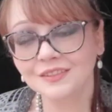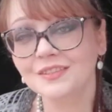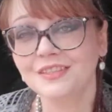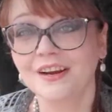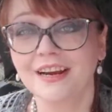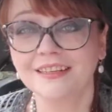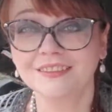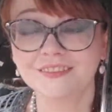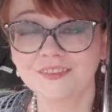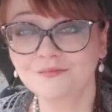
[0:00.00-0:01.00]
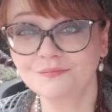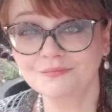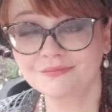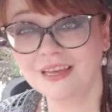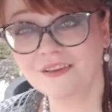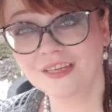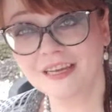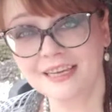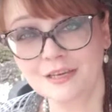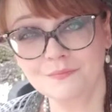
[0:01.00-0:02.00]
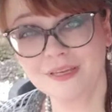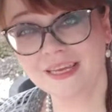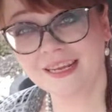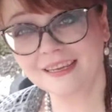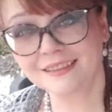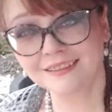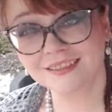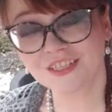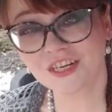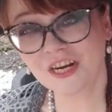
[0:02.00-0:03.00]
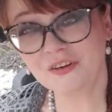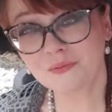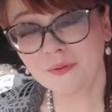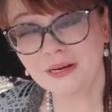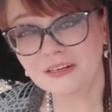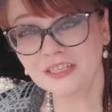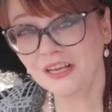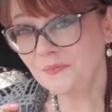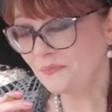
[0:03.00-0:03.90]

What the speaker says: Sorry, I keep hitting the chair with my parasol.